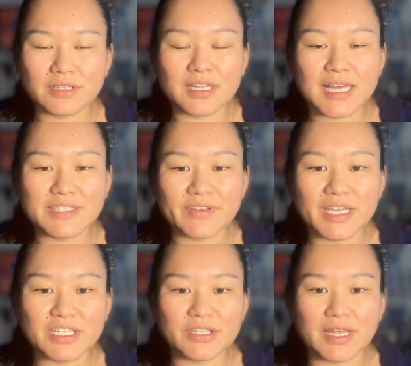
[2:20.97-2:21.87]

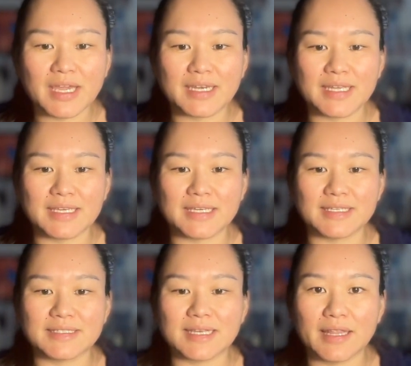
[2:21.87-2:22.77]
classification line
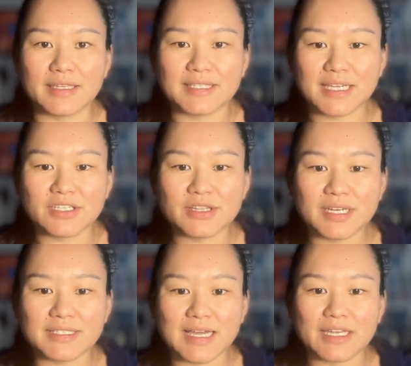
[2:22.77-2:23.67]
is the section that
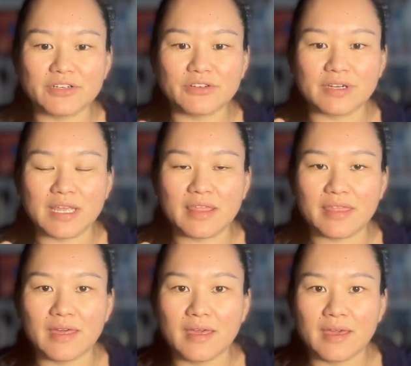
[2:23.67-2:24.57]
is underneath
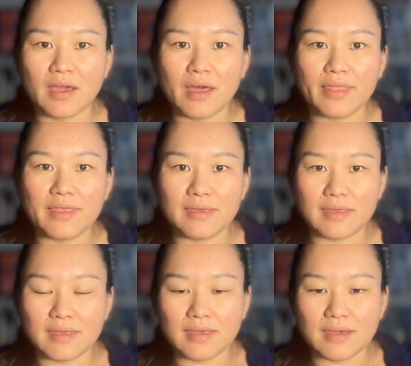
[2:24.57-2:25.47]

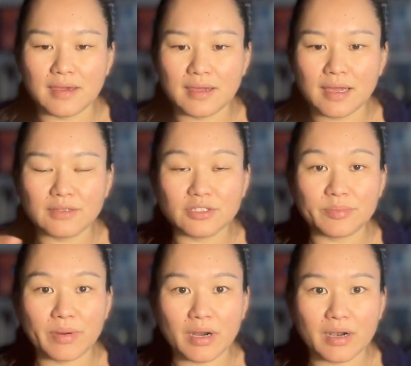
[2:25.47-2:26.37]
the colored
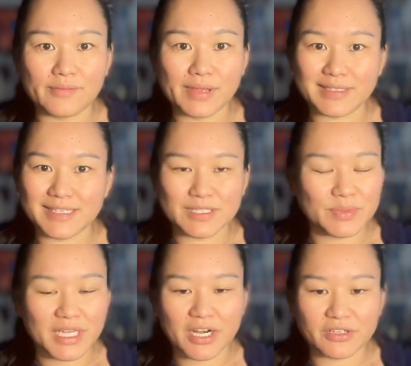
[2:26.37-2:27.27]
bar that says what
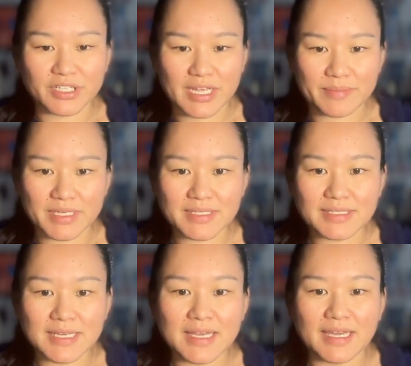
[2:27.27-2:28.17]
the character name is,
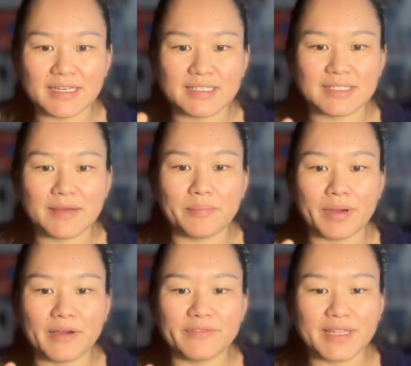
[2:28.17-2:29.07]
and it is
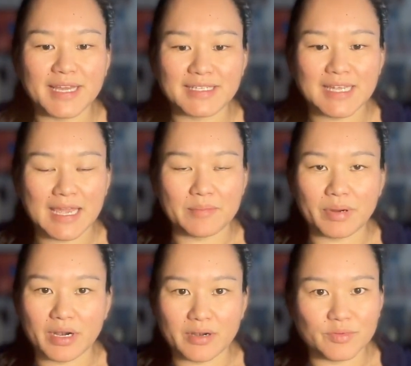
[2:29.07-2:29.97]
above that like tan
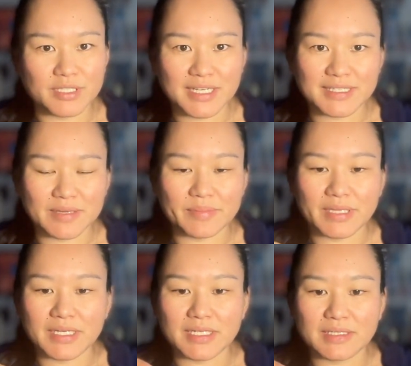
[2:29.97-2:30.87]
part, which has the
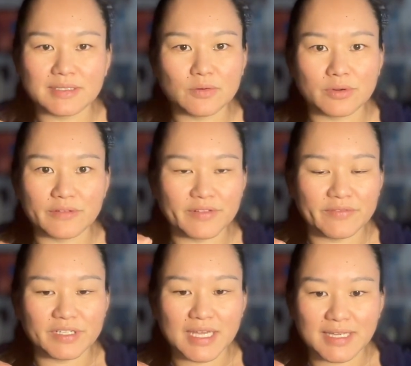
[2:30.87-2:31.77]
abilities or the
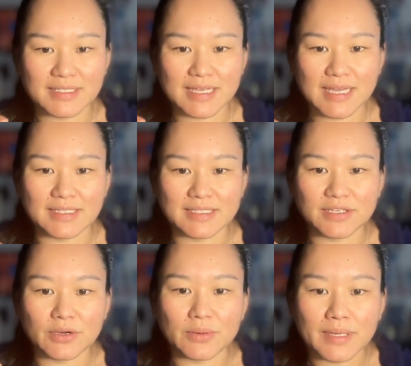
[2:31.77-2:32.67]
flavor text. And
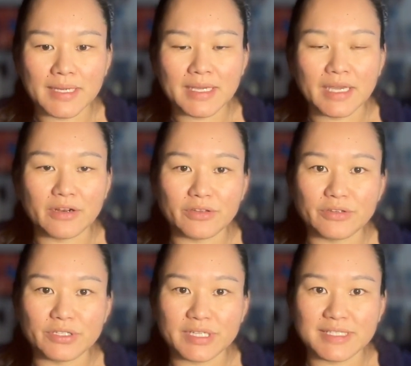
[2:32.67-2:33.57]
so it'll
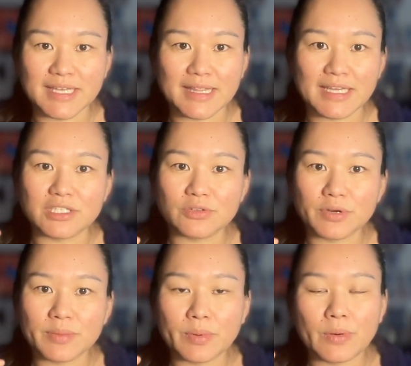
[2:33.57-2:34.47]
usually say like
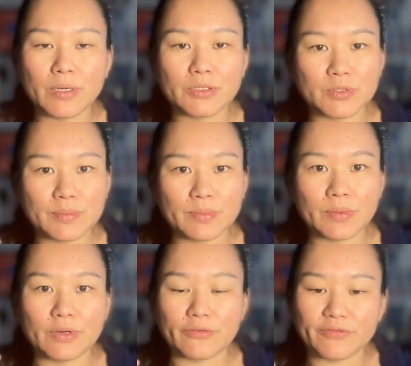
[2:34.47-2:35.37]
Storyborn,
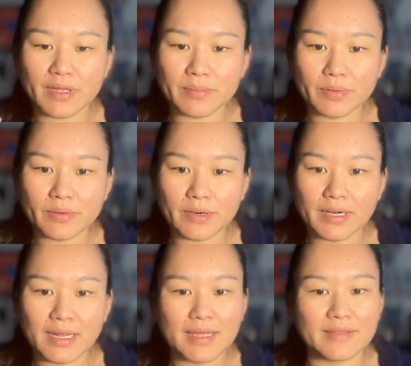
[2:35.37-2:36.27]
Dreamborn, or
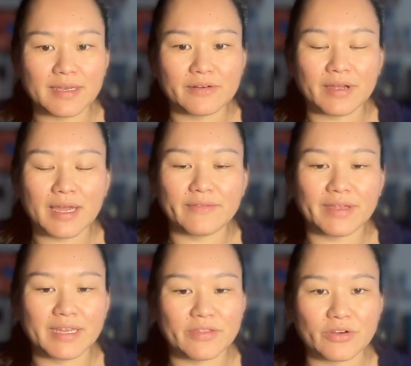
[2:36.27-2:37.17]
Floodborn, and then it'll have
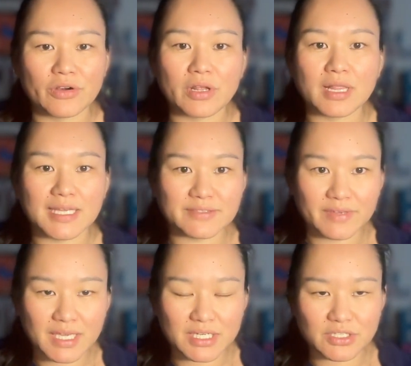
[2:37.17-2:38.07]
any other
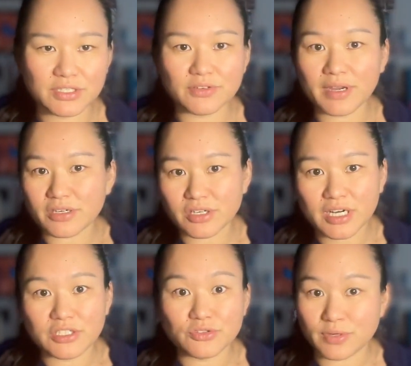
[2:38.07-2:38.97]
classification. So character
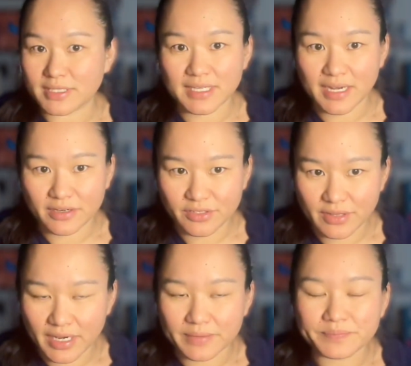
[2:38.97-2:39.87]
cards do not say character
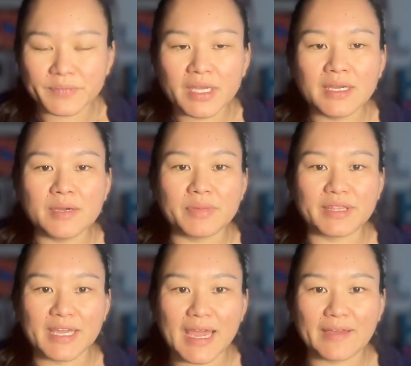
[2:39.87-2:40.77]
there, but
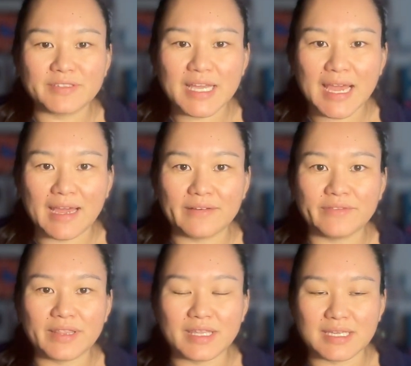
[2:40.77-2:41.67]
they have to have
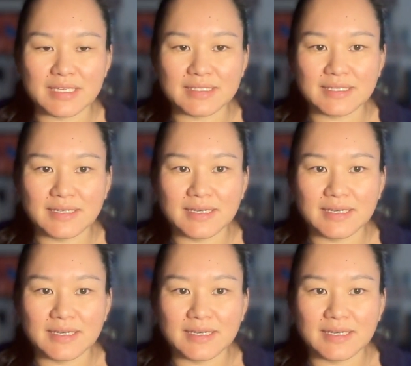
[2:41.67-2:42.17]
these